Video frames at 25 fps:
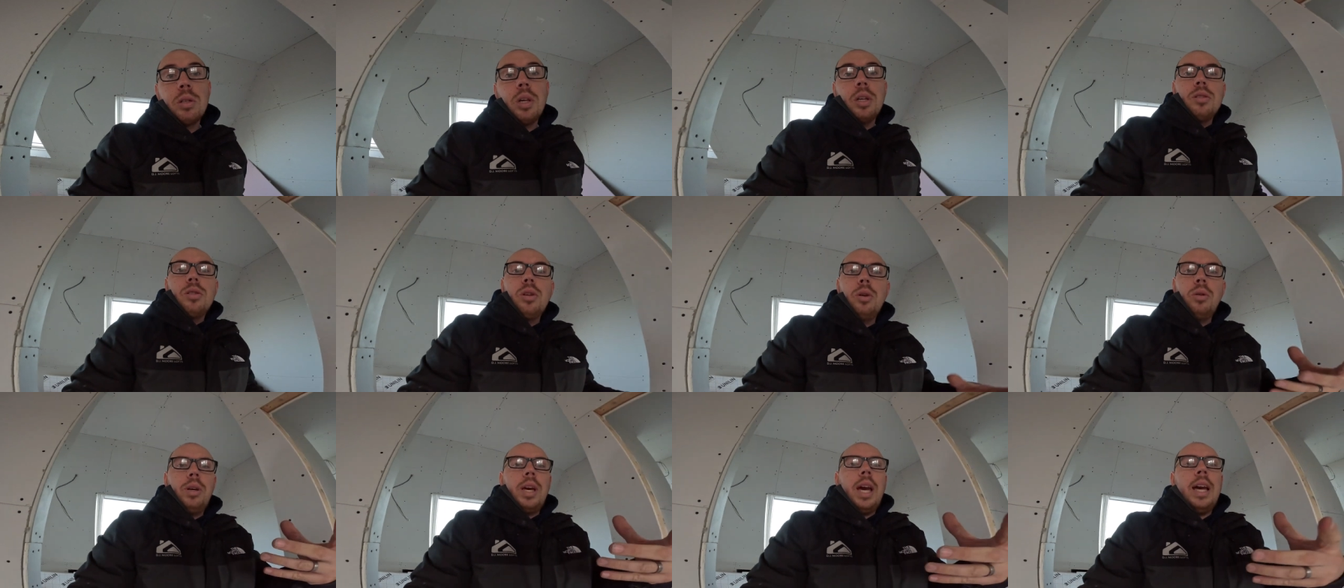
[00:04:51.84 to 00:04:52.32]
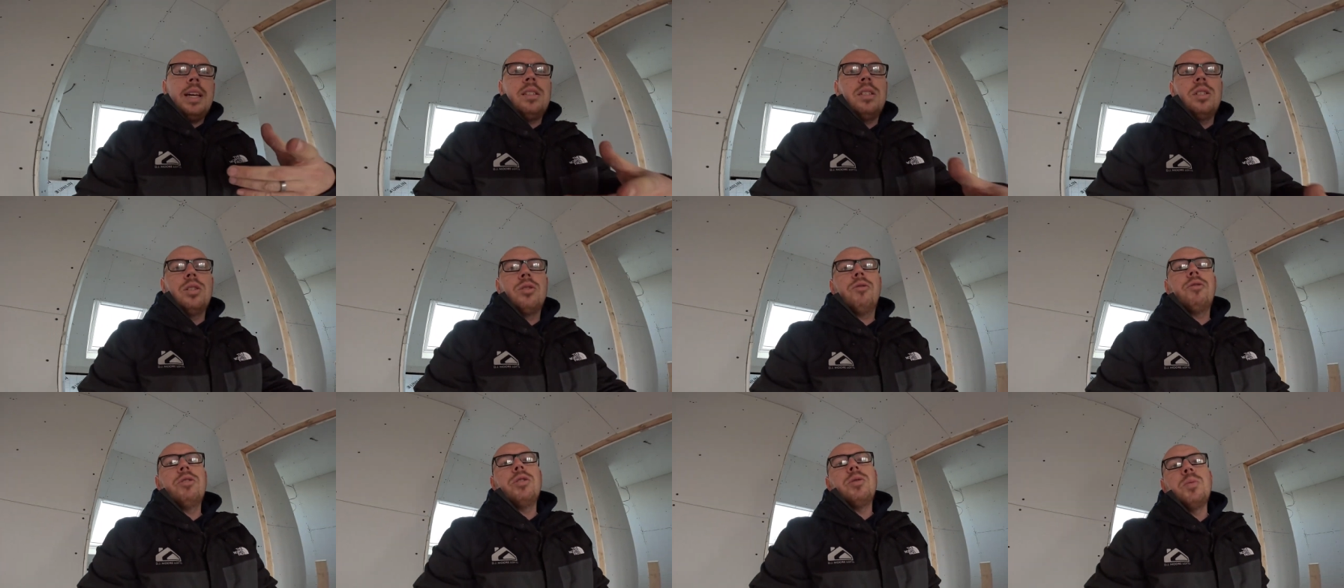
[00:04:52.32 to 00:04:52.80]
So
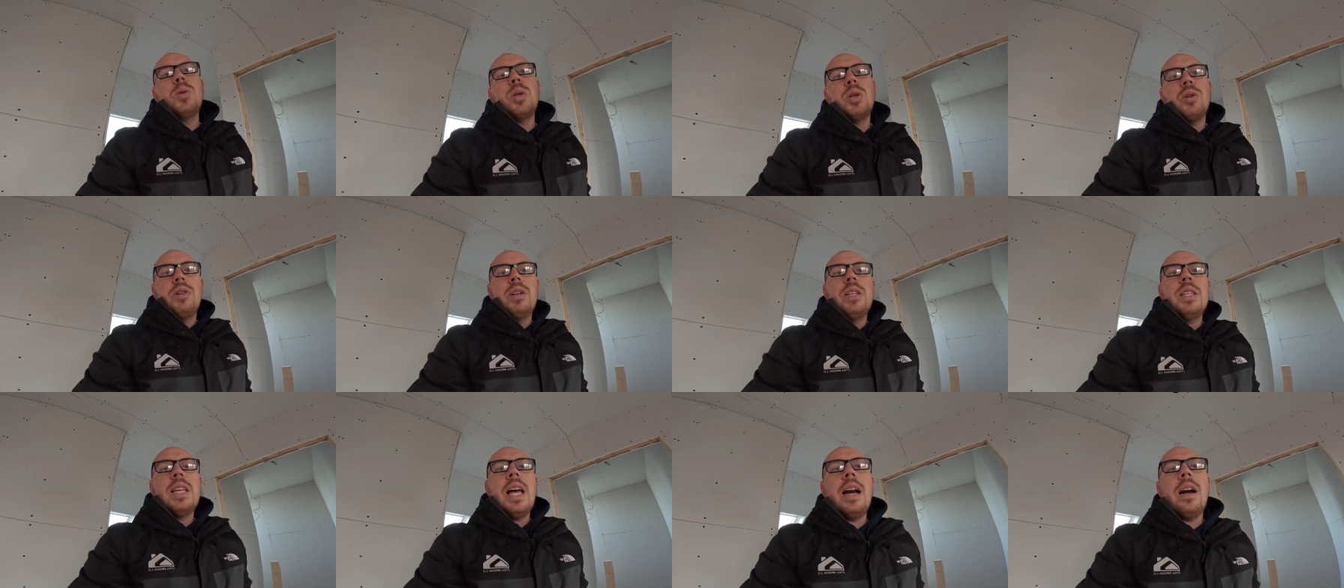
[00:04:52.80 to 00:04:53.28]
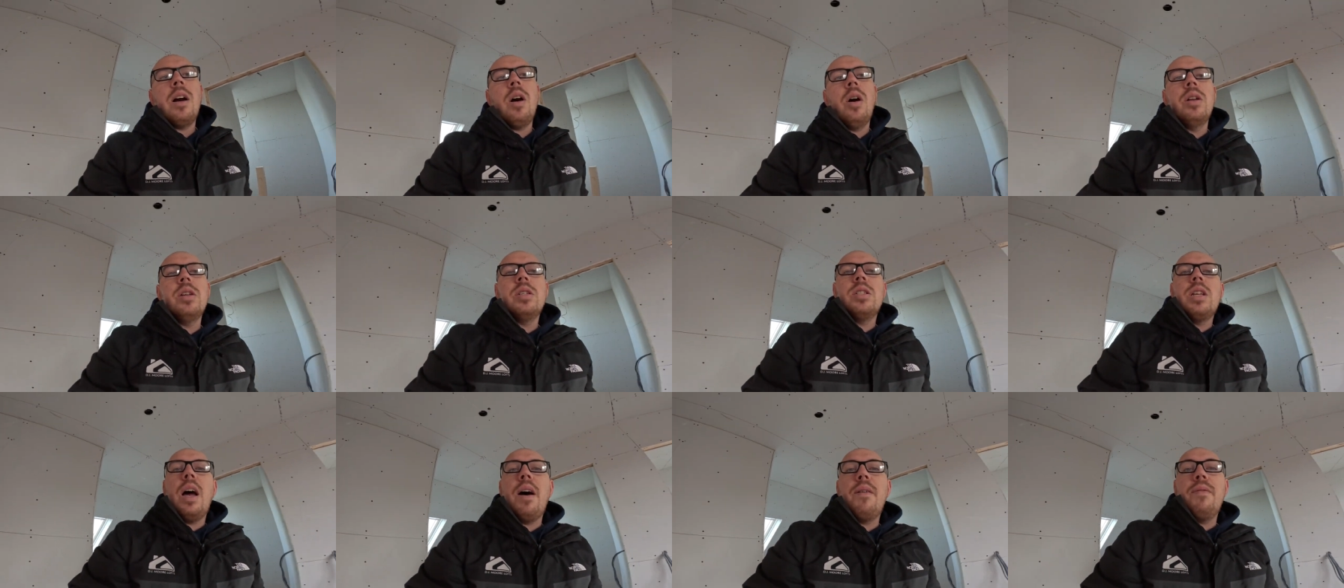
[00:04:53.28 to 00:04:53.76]
suitcases, Christmas trees, that kind
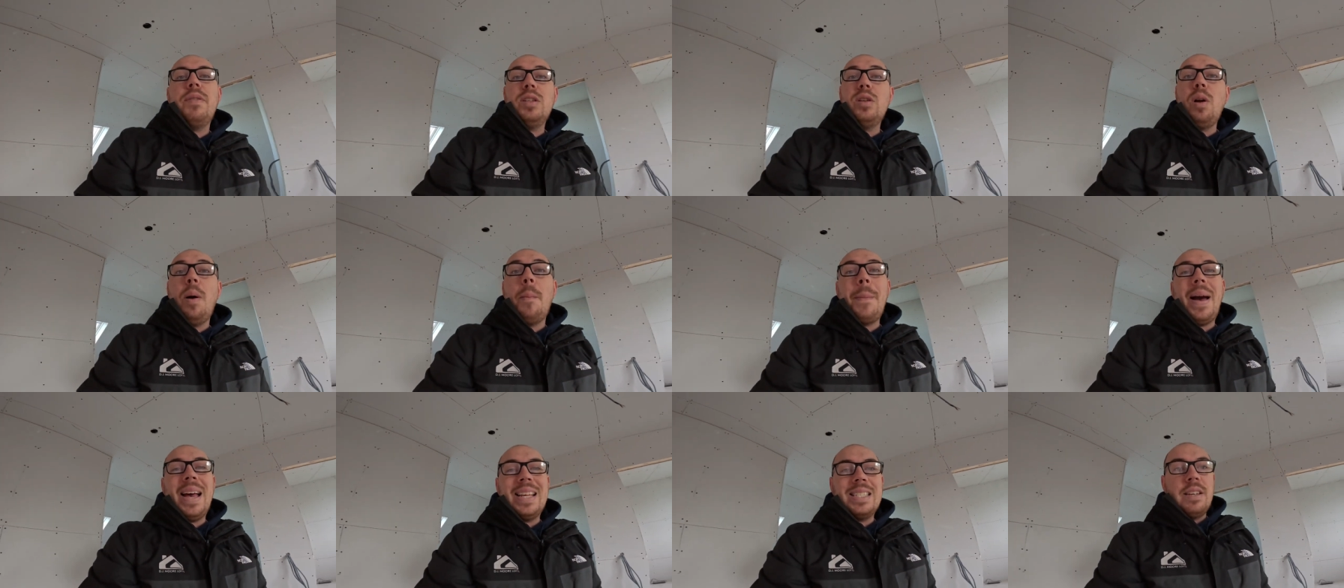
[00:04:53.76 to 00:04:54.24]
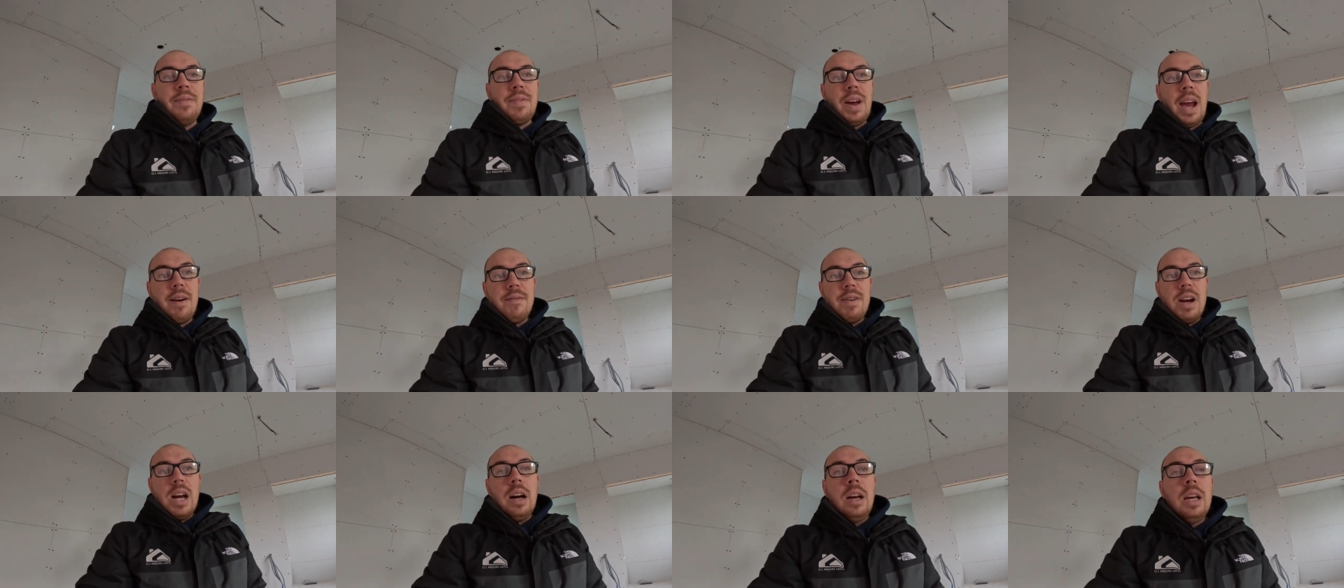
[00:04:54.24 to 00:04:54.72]
of stuff. It's not a massive
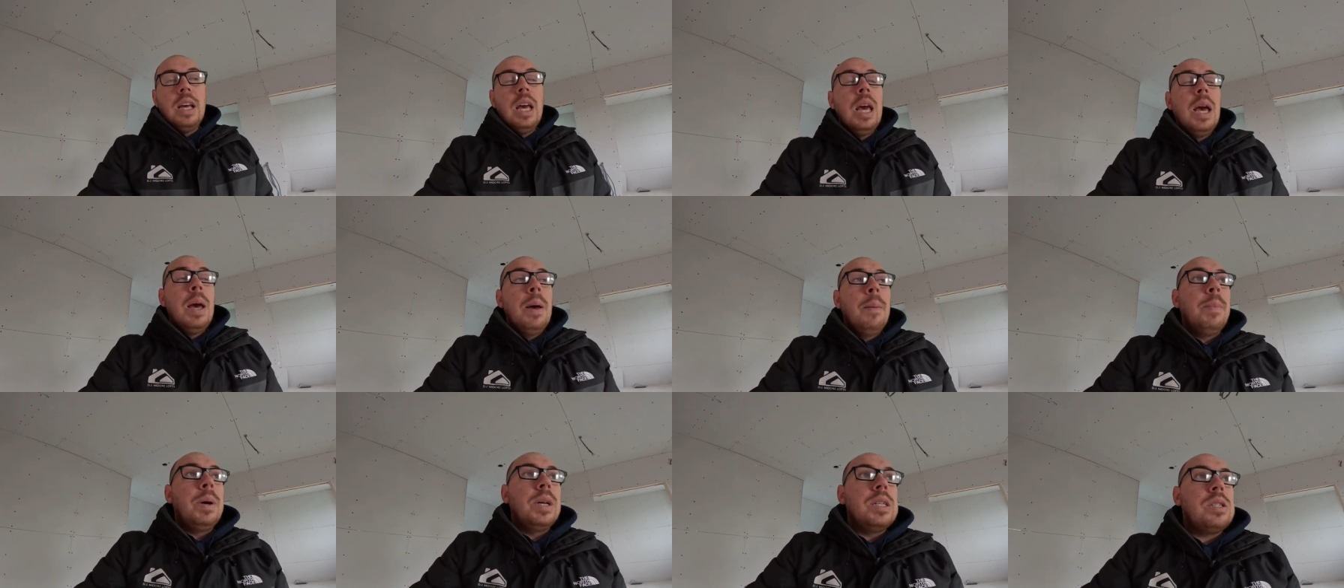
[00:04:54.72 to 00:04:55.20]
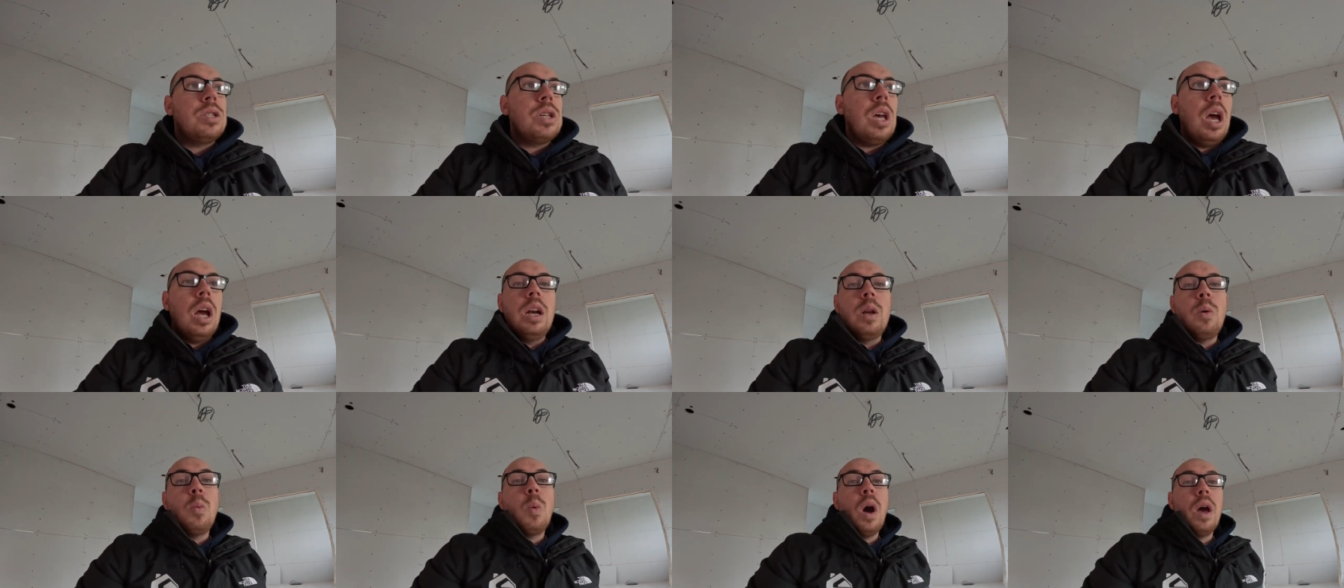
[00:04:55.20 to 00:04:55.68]
area, but it's
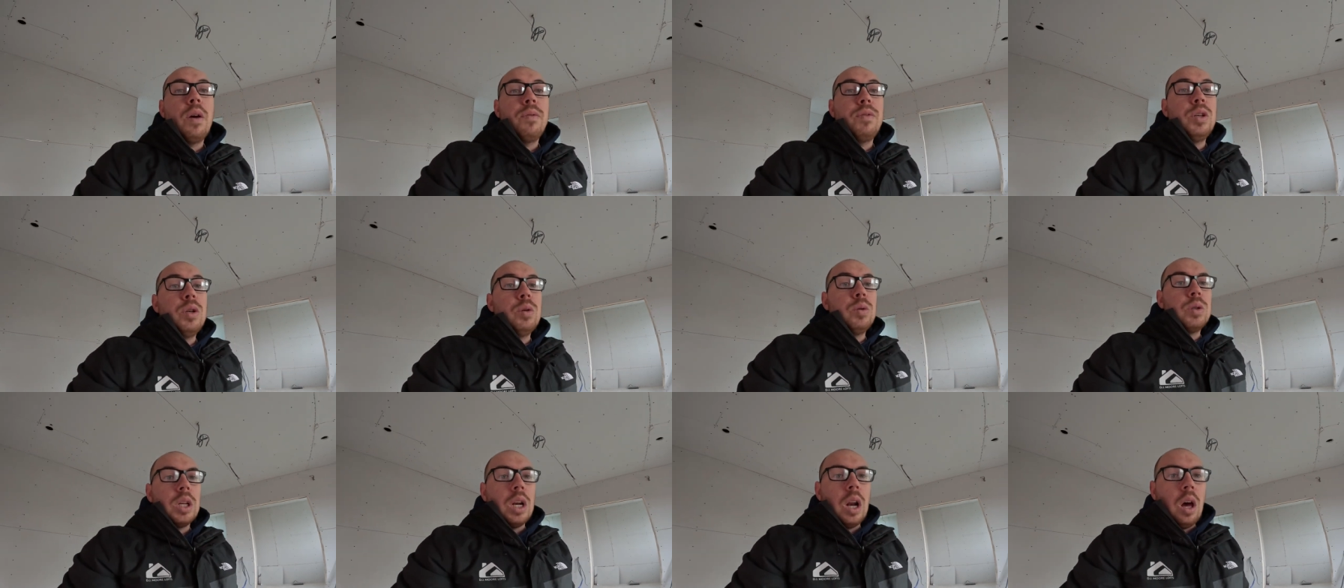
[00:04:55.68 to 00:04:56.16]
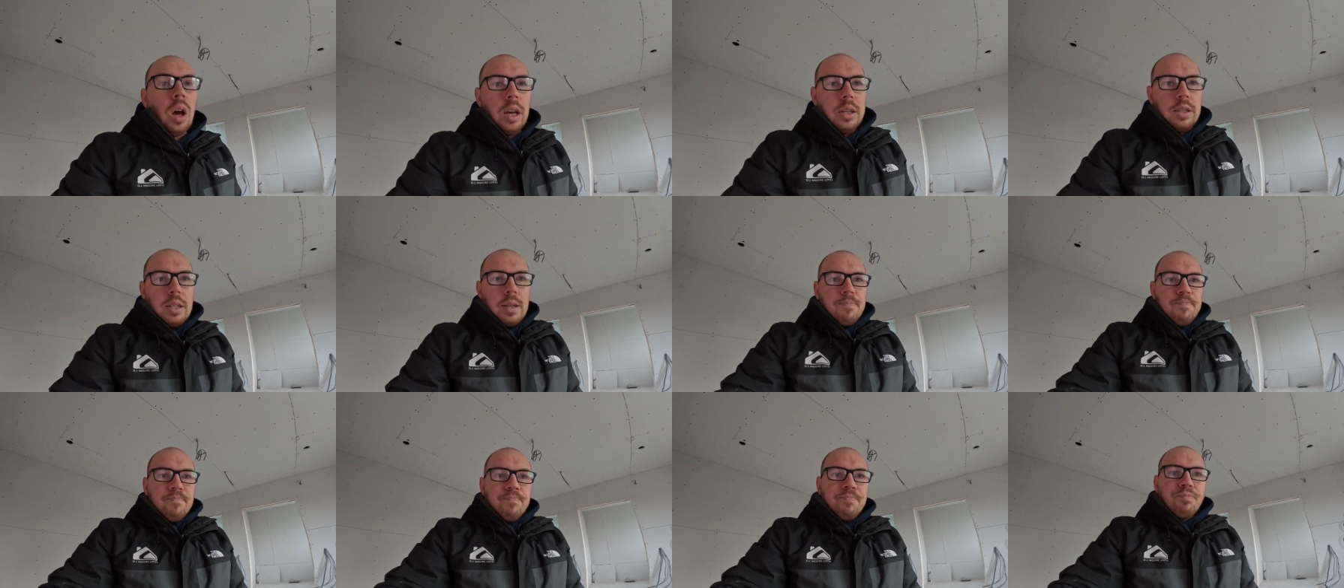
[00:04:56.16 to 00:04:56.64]
certainly worth
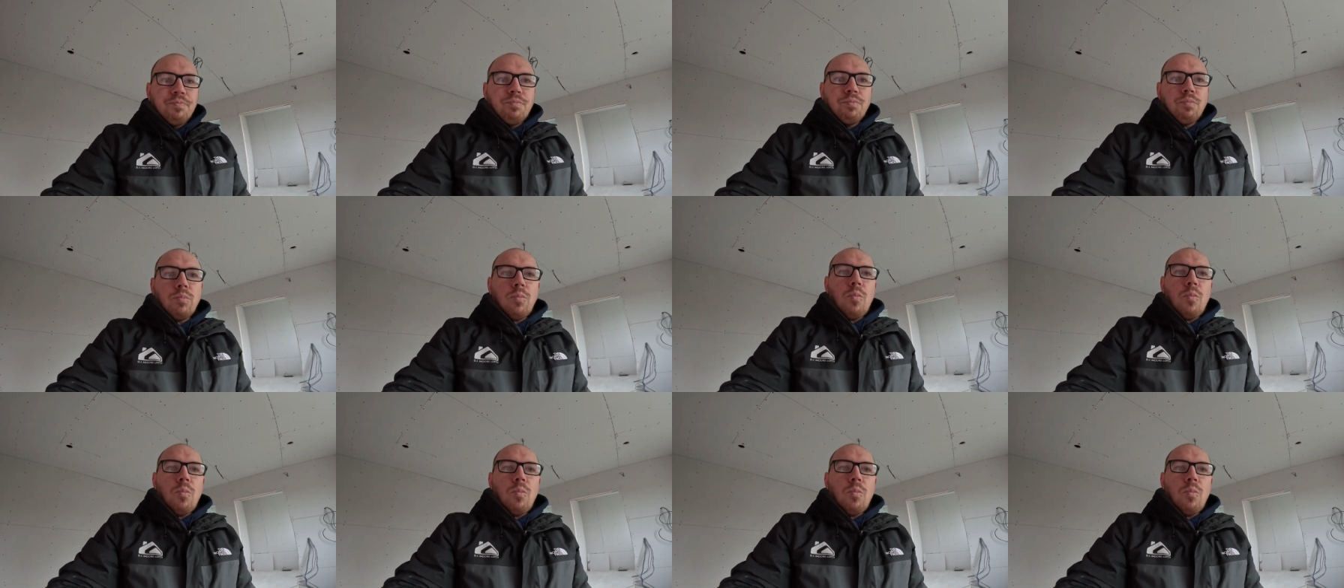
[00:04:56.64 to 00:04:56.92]
utilising.